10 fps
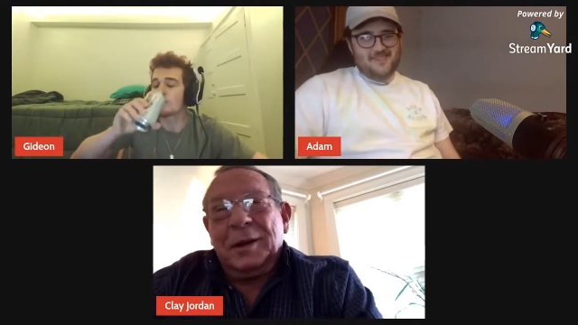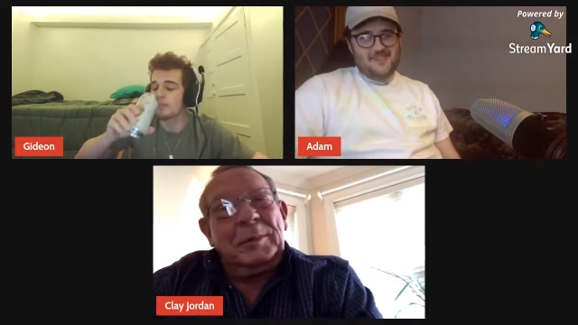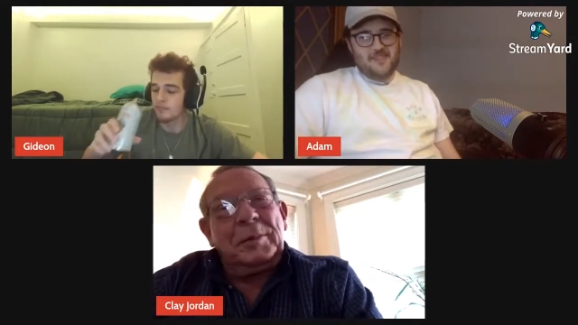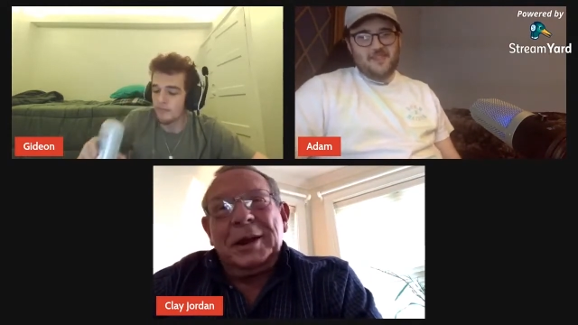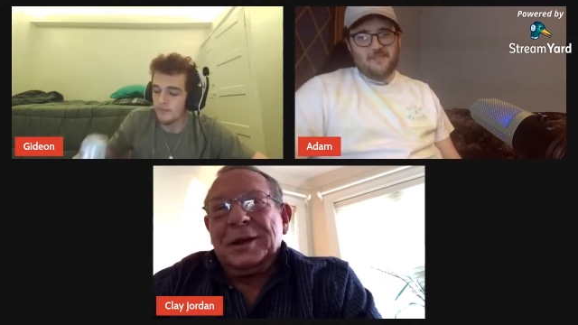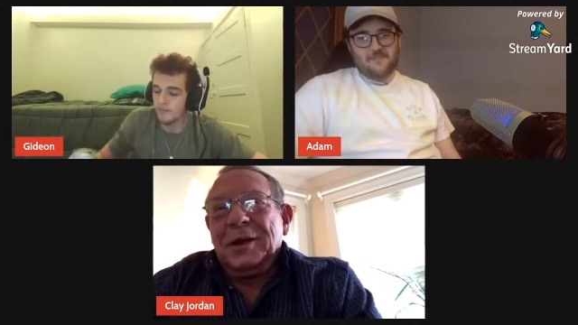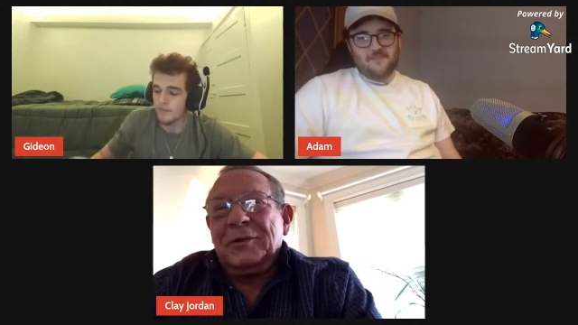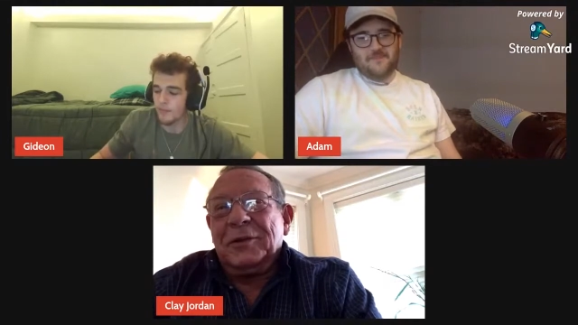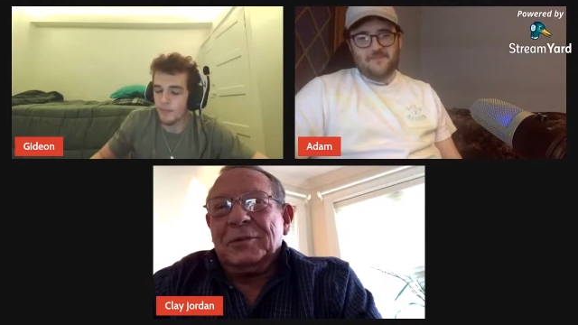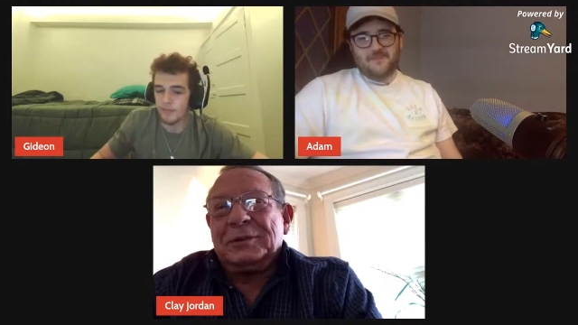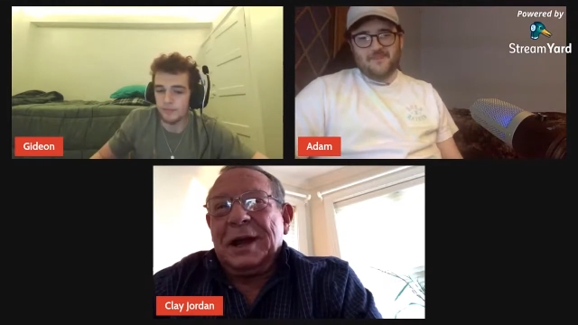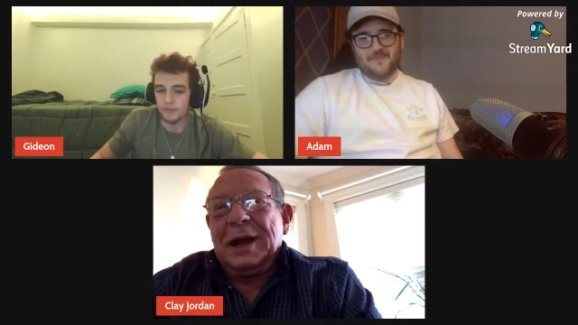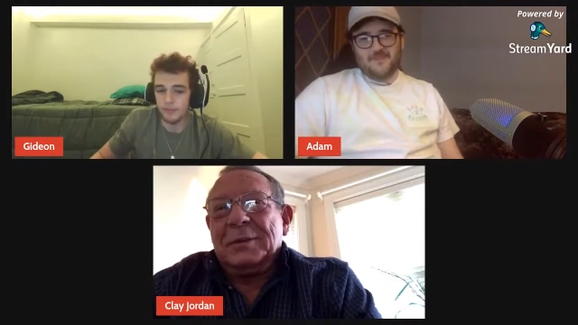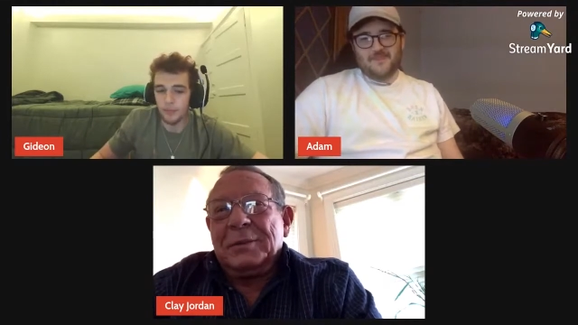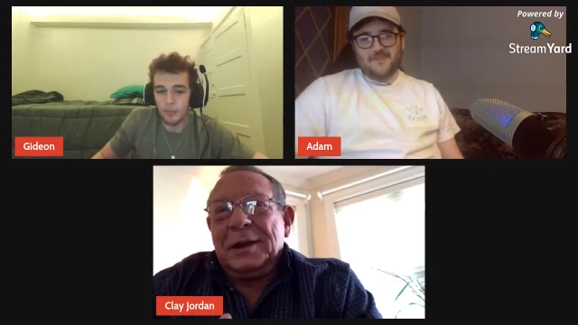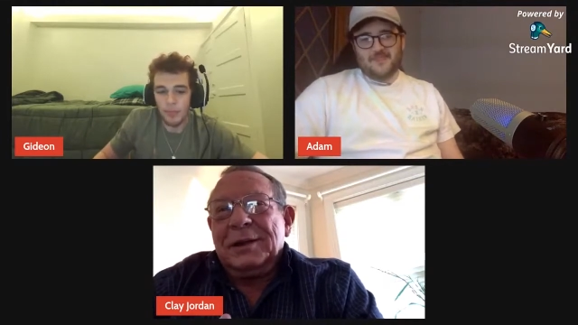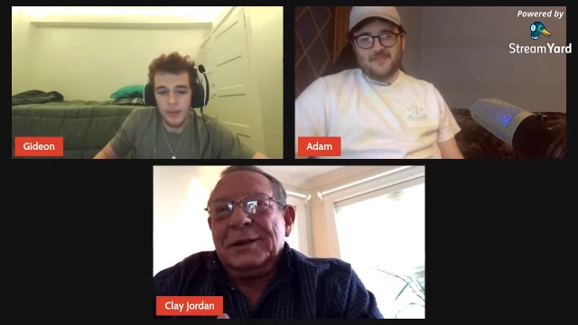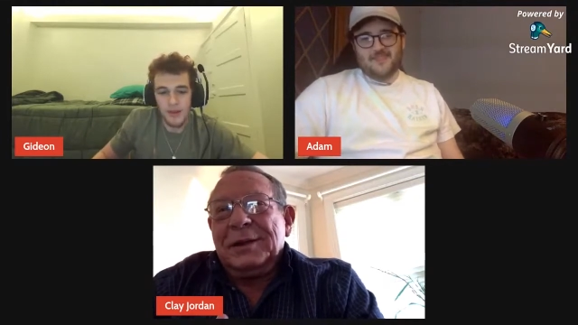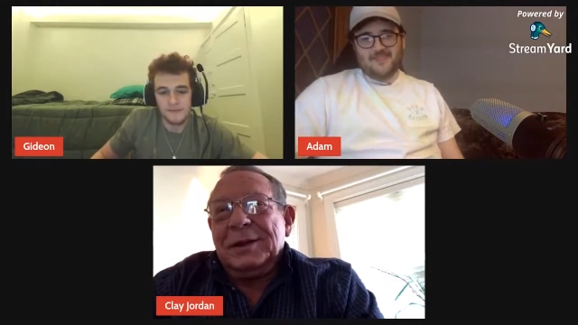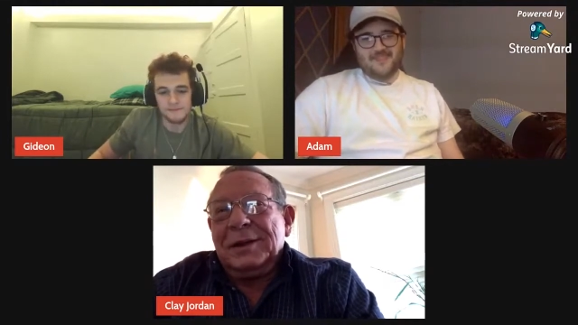Speaker 1: I've been playing yeah. golf a long time.
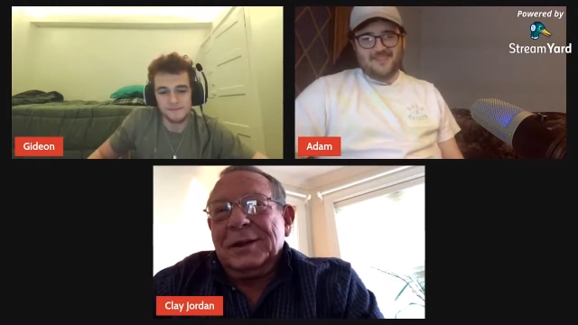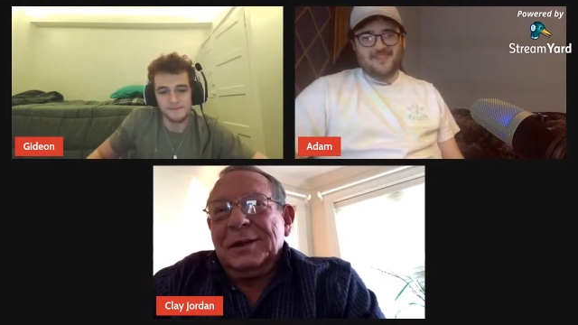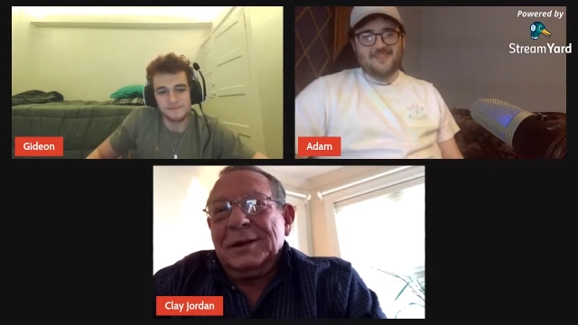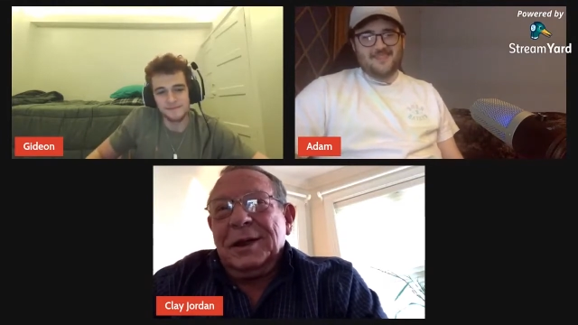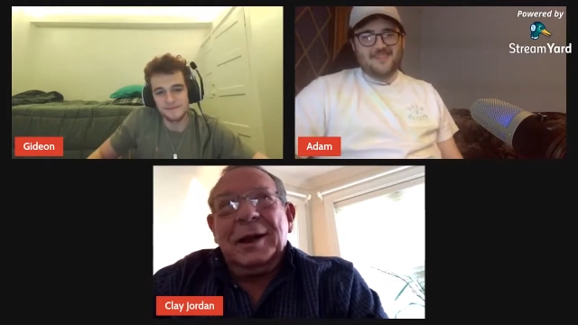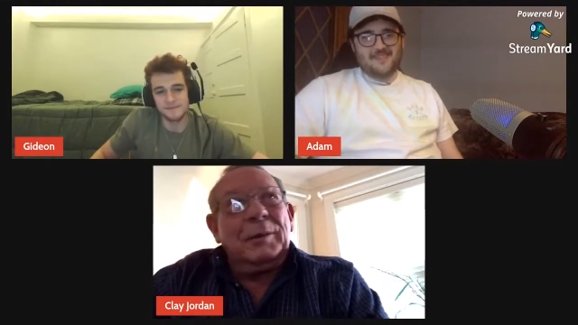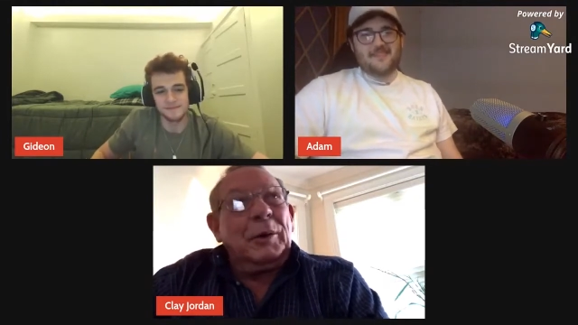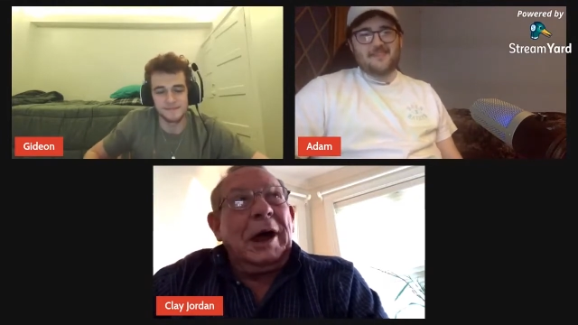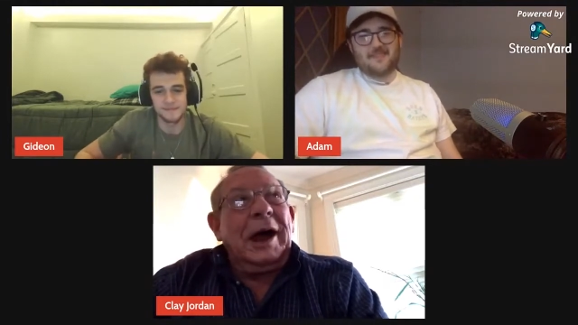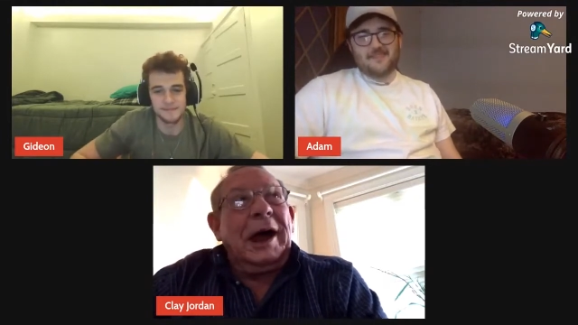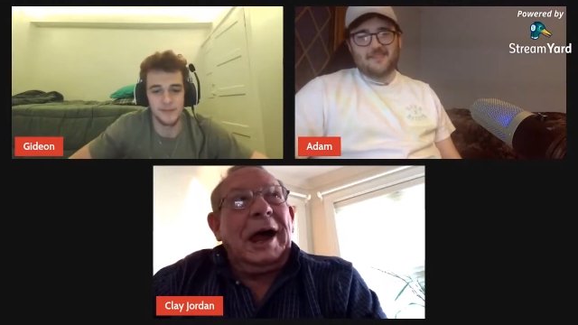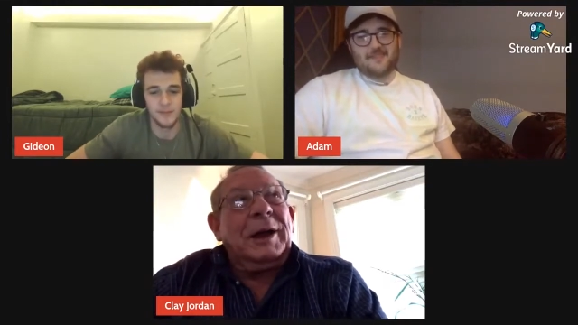Uh, well, mm-hmm.